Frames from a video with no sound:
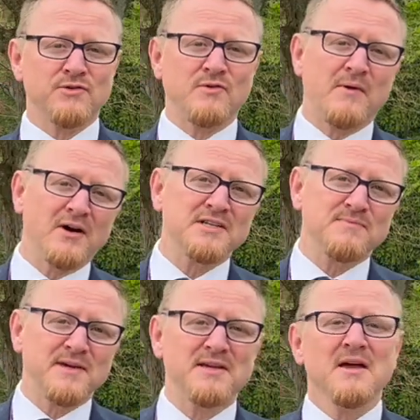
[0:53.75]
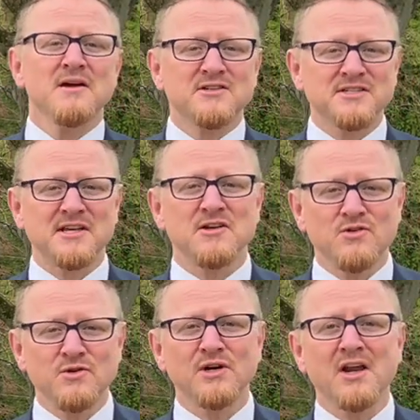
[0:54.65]
reminds me to say
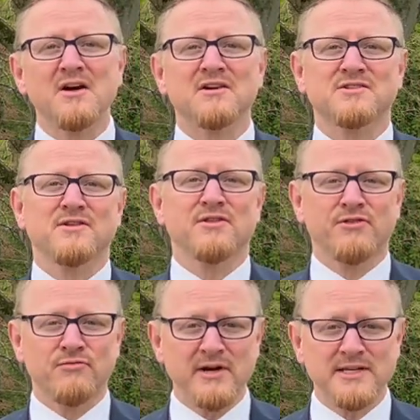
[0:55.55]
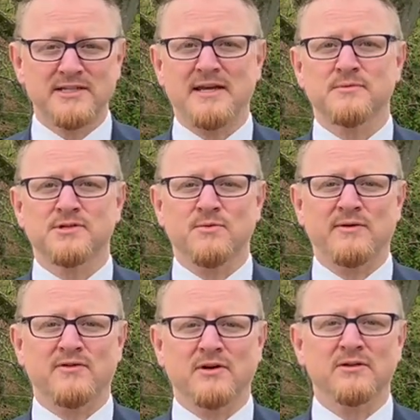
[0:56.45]
good luck to the three teams that
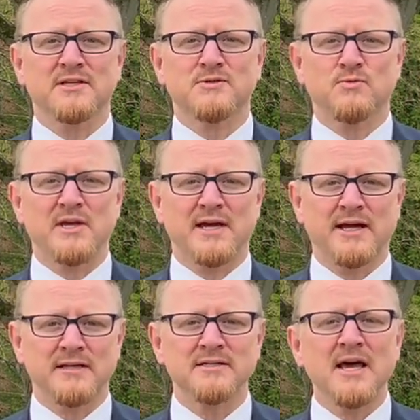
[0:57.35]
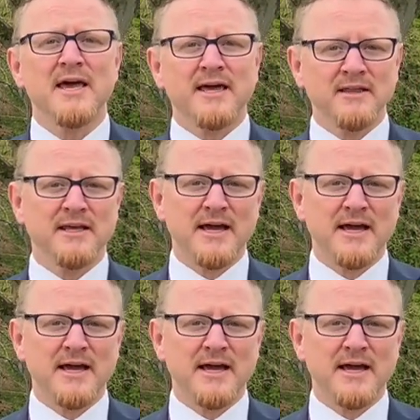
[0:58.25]
we've got this weekend in the